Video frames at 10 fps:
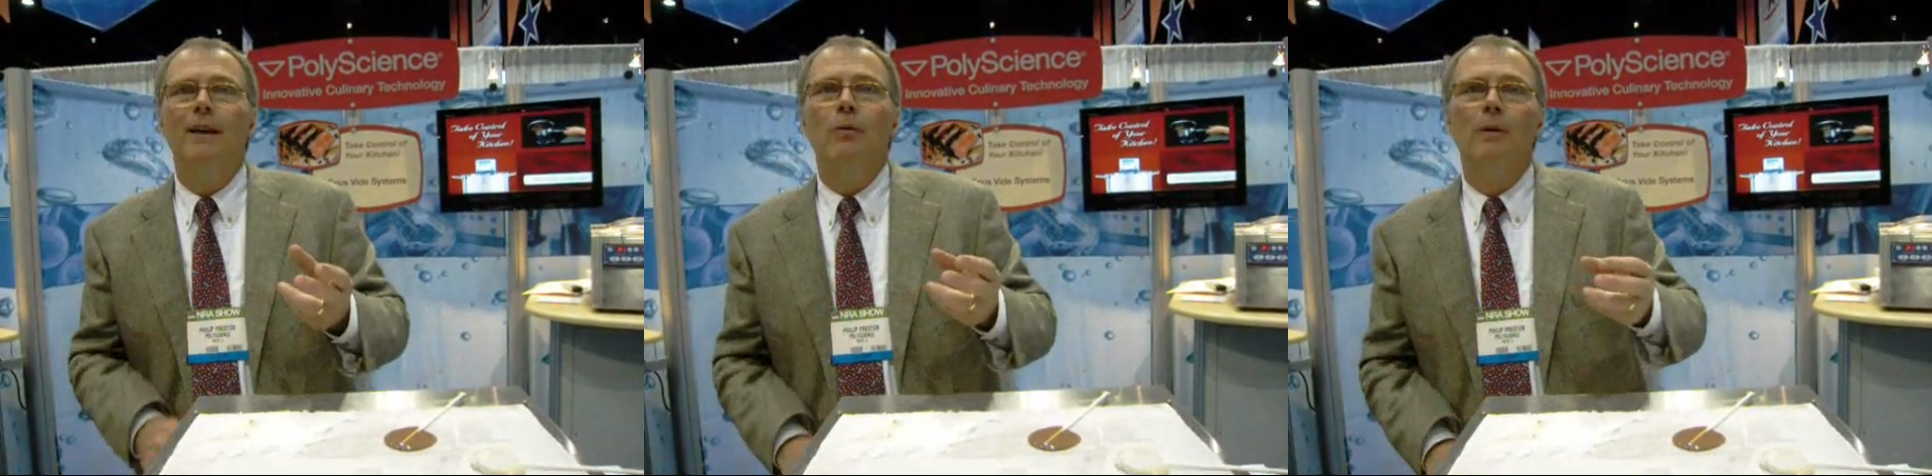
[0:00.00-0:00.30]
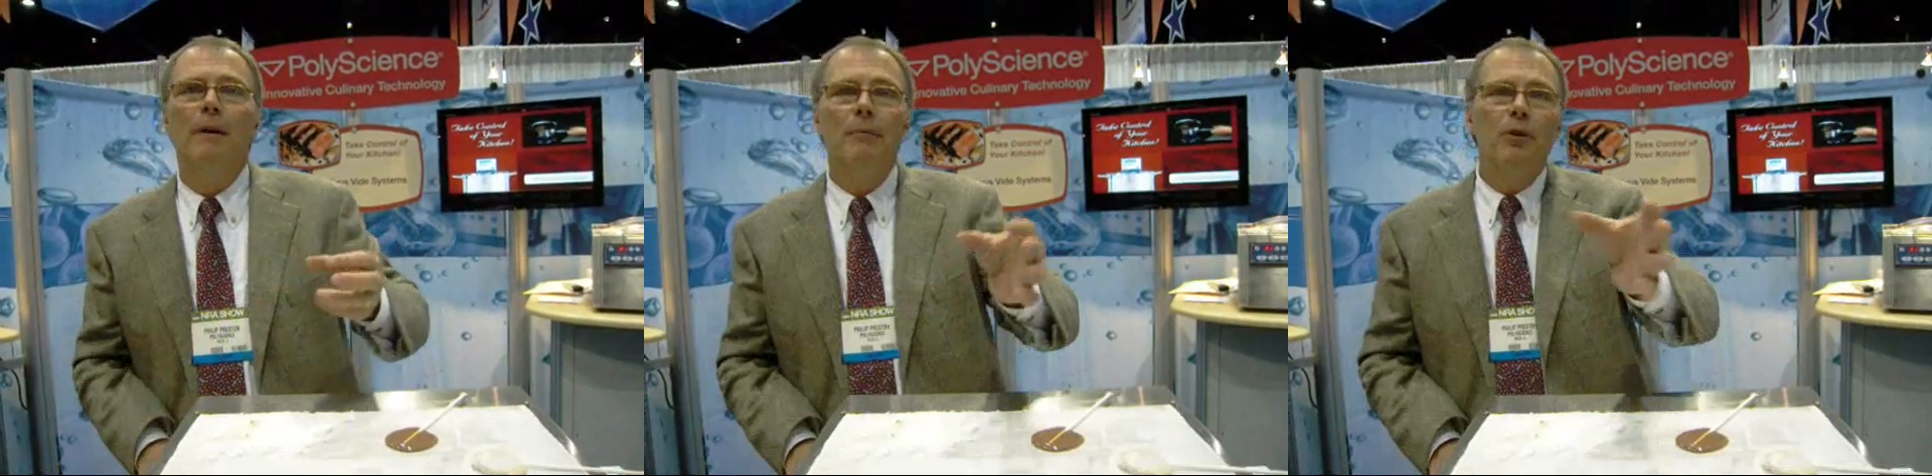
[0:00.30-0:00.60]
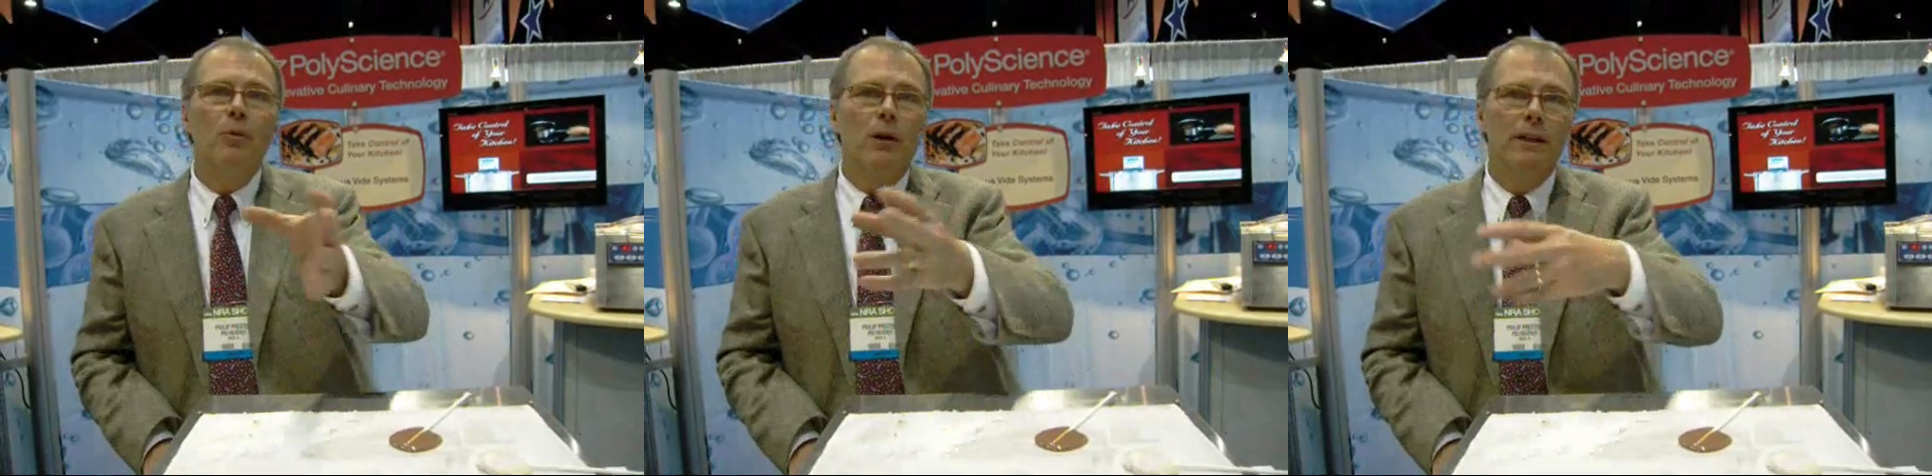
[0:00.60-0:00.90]
where maybe you
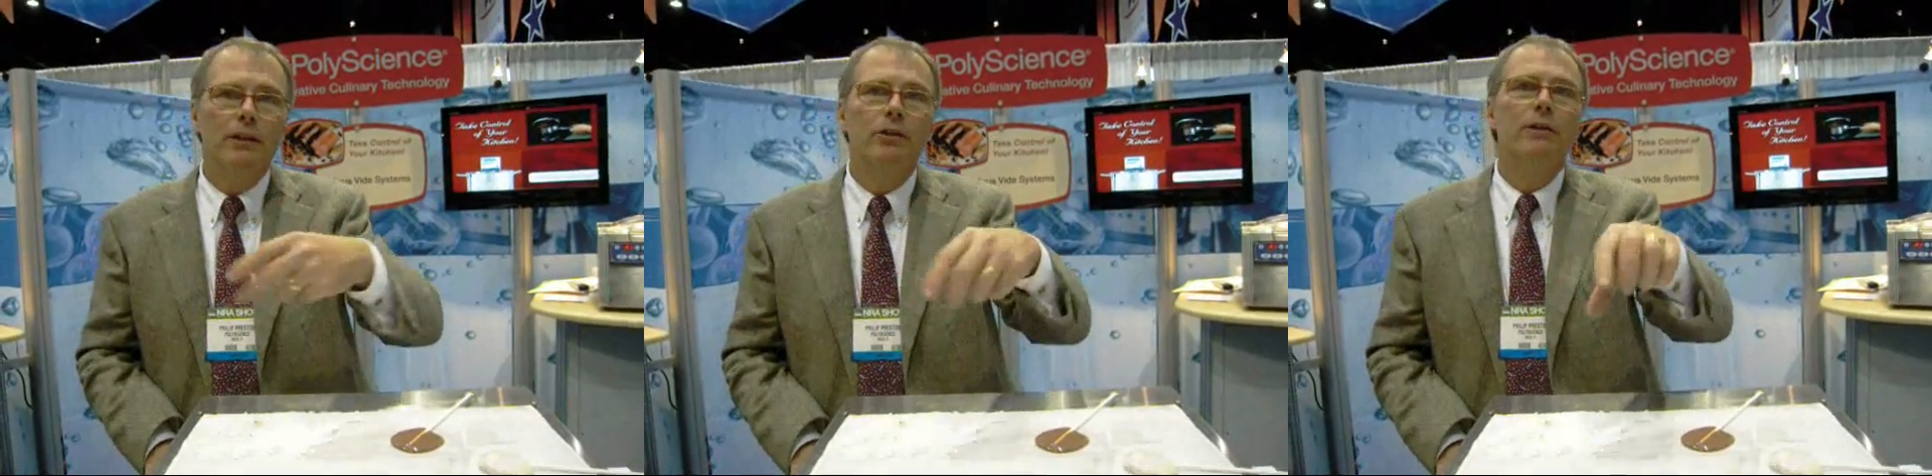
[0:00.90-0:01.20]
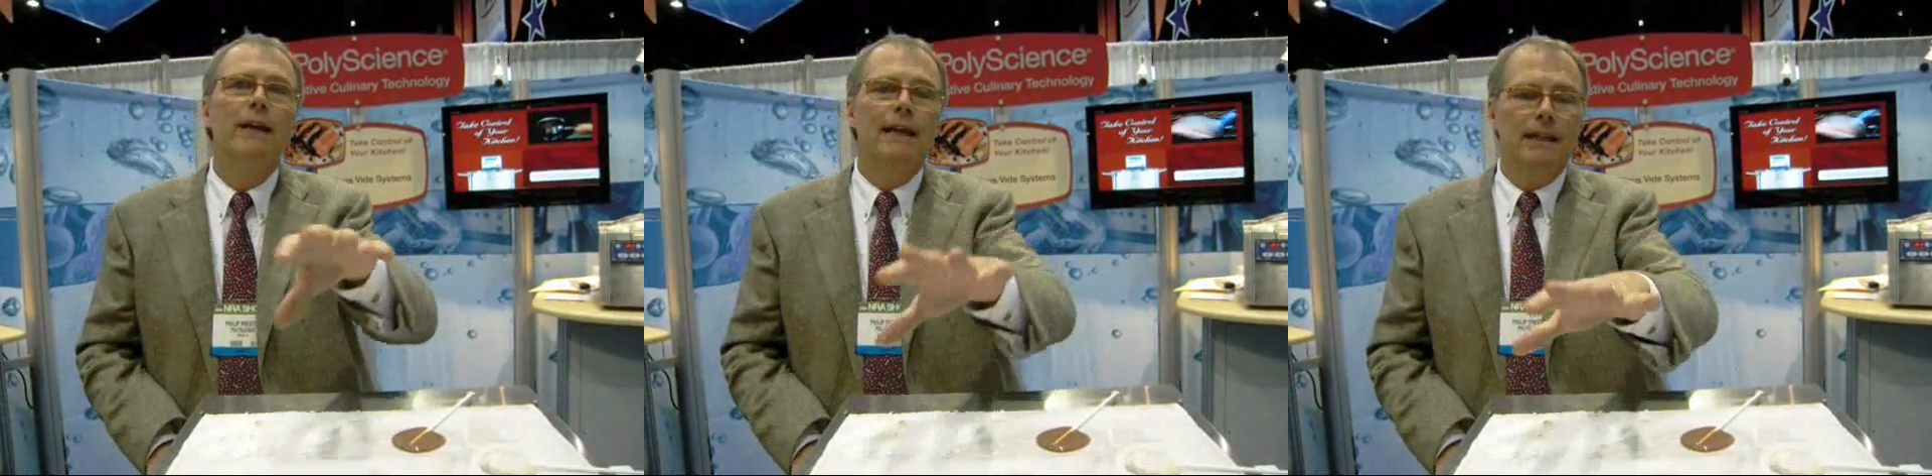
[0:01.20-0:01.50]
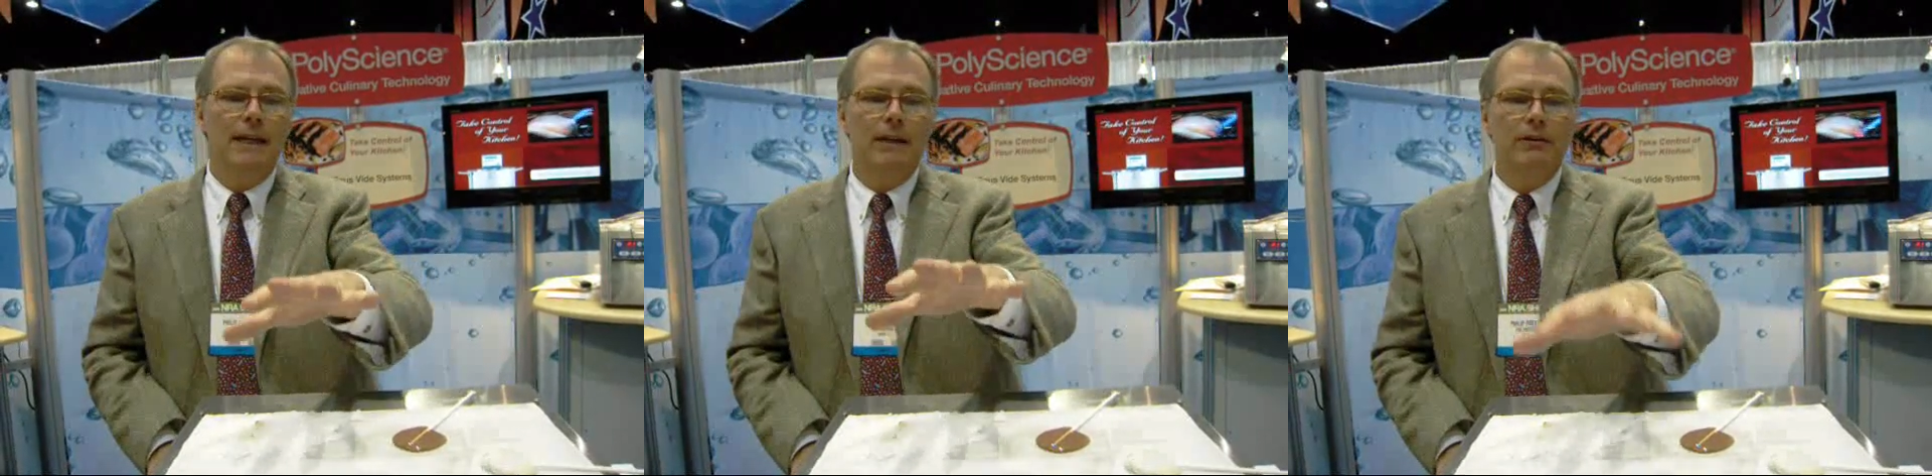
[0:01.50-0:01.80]
wanted to create a
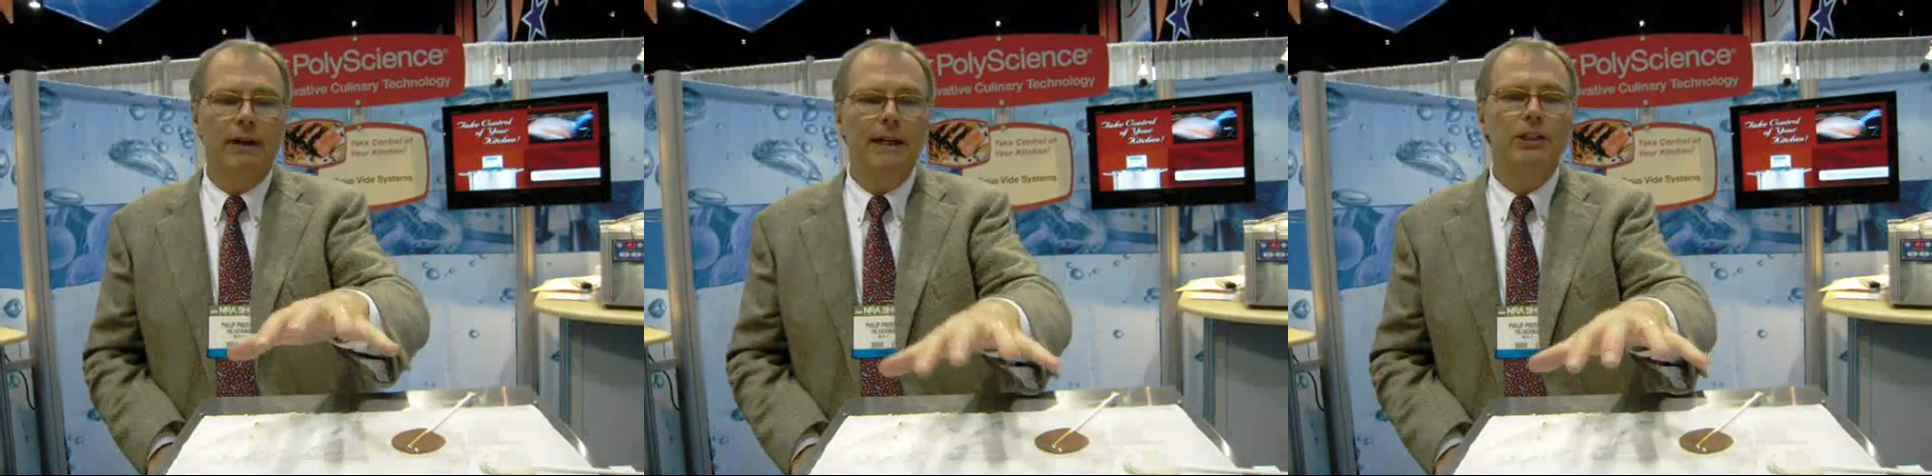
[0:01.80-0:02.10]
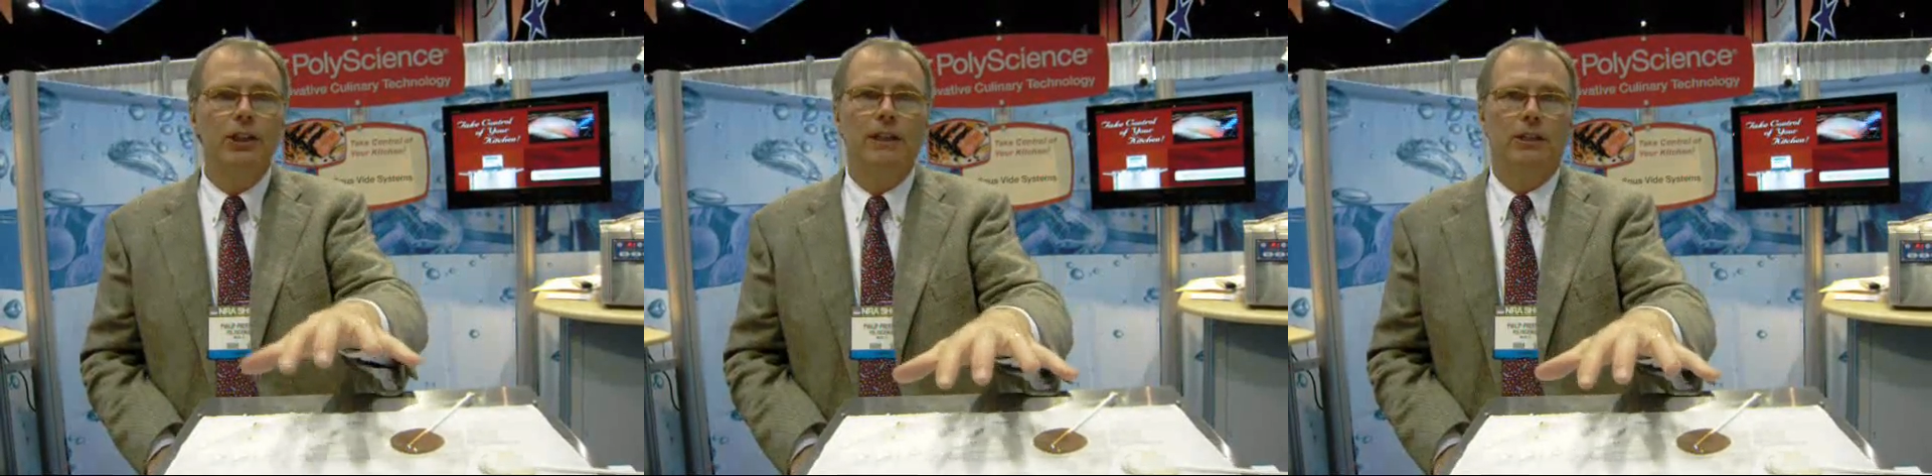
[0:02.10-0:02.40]
decoration in